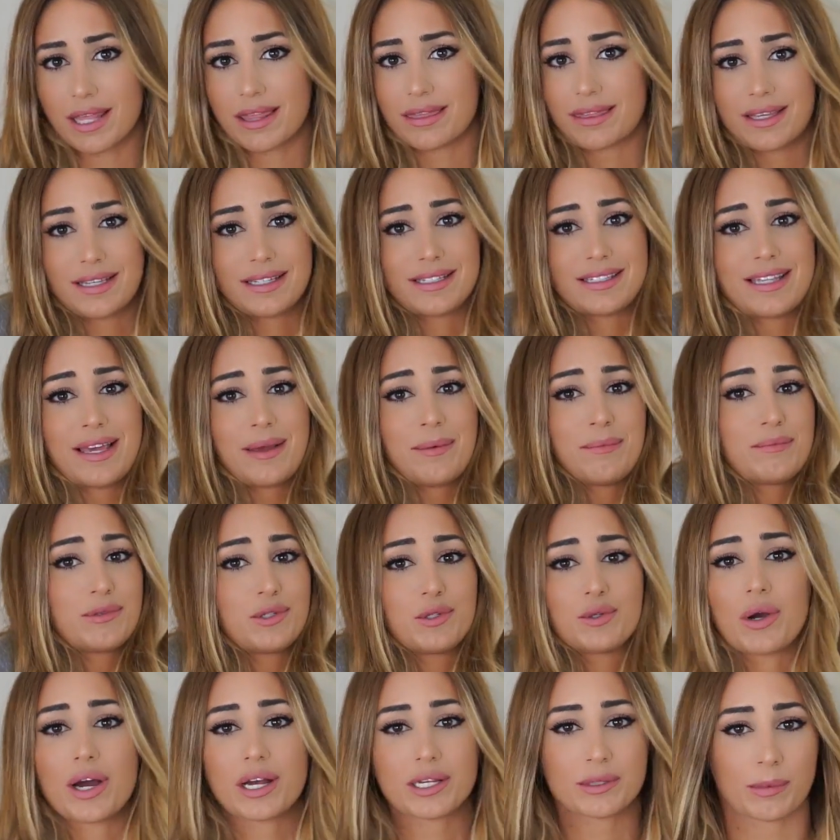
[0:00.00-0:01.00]
that things that
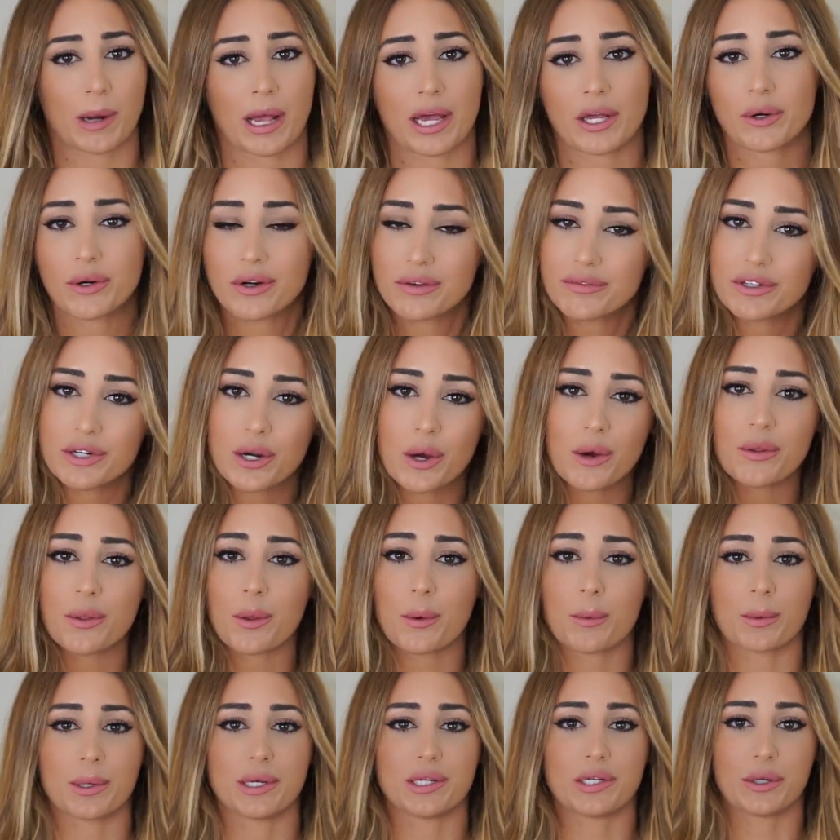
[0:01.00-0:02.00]
you guys probably don't even know
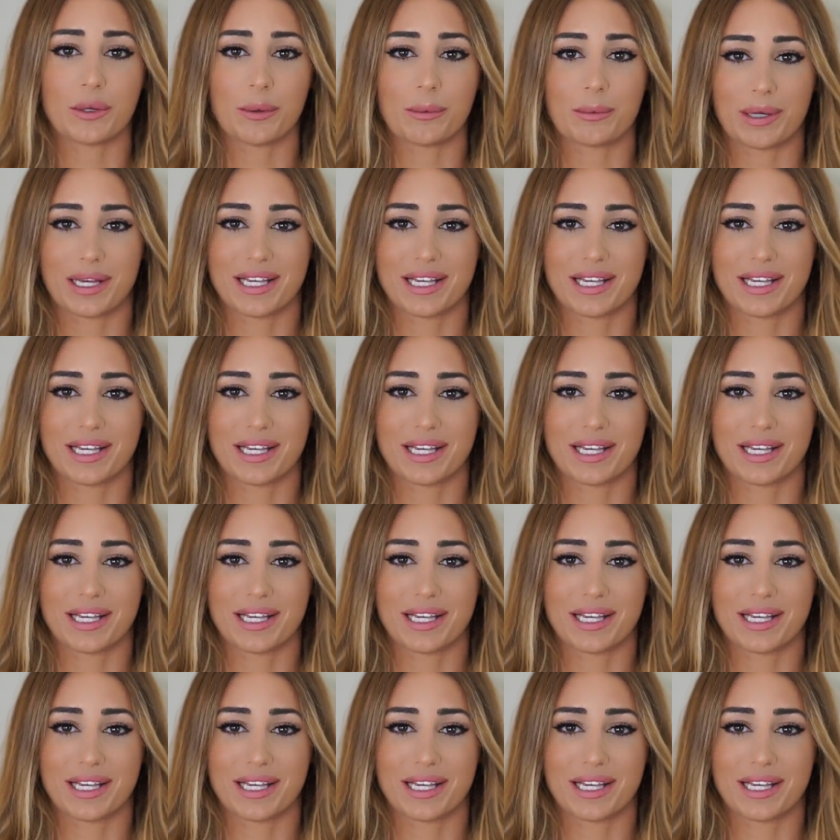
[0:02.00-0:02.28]
that we do